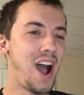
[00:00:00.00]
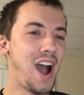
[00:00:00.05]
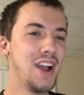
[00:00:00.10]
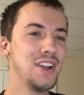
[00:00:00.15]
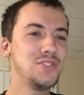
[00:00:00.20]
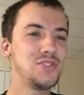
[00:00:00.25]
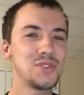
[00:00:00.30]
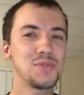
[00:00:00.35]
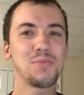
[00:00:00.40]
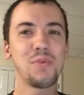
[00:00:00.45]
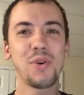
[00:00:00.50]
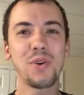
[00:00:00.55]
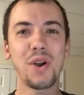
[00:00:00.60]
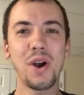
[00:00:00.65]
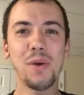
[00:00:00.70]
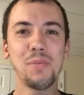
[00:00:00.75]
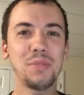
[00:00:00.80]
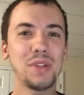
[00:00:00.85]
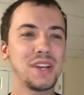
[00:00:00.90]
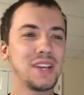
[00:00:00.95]
I just
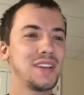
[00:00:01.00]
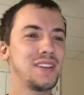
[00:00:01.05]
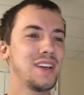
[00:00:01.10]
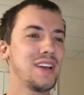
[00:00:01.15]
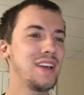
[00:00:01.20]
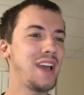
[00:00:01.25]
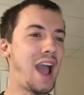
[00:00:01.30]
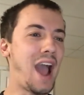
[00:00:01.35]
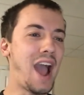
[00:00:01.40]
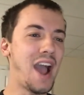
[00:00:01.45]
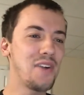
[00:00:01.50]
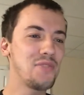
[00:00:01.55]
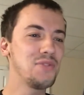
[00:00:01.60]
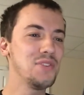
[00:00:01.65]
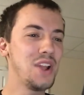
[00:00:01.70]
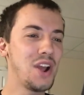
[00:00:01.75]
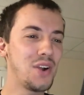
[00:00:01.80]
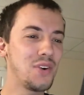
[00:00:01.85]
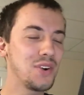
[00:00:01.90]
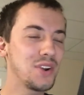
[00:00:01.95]
woke up like half
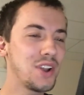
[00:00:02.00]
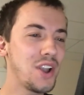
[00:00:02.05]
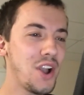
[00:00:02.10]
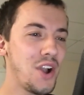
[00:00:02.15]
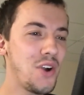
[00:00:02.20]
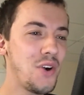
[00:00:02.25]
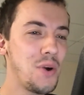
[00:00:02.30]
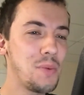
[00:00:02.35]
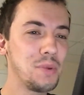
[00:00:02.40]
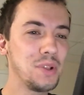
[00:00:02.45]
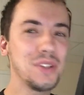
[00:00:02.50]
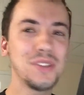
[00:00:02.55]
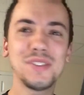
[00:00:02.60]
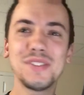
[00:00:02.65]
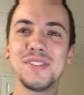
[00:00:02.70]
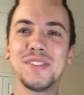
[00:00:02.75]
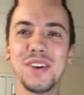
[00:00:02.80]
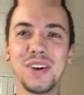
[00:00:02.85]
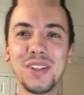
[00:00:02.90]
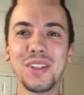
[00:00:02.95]
an hour ago. I'm
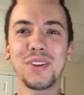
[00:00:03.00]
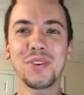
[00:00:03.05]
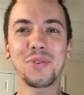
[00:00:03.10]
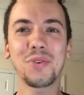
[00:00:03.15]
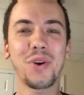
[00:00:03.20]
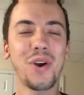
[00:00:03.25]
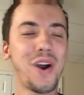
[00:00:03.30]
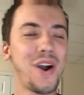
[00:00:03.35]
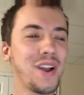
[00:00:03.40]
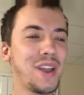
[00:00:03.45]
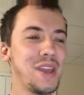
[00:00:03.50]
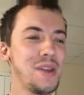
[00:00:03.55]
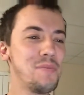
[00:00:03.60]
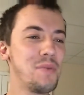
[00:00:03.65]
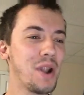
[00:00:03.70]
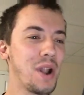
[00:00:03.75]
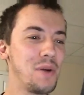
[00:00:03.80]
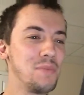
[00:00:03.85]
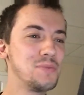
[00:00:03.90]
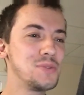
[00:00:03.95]
still a little groggy,
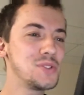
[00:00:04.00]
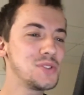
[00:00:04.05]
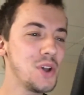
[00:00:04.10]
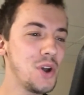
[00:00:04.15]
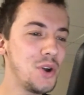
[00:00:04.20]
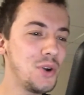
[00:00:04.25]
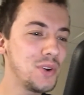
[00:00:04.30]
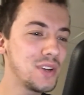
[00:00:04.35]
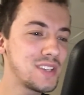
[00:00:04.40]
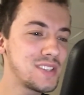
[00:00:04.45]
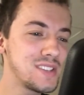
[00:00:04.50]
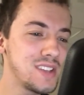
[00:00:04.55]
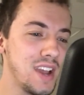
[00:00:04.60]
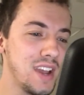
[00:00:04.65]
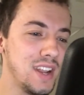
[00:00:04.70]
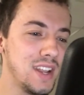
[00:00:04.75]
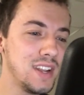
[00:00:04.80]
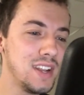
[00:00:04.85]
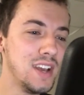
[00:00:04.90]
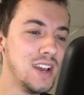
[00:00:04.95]
but I'm so
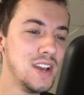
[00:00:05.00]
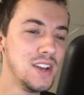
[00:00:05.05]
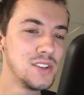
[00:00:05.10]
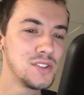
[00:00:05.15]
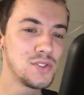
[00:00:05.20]
excited.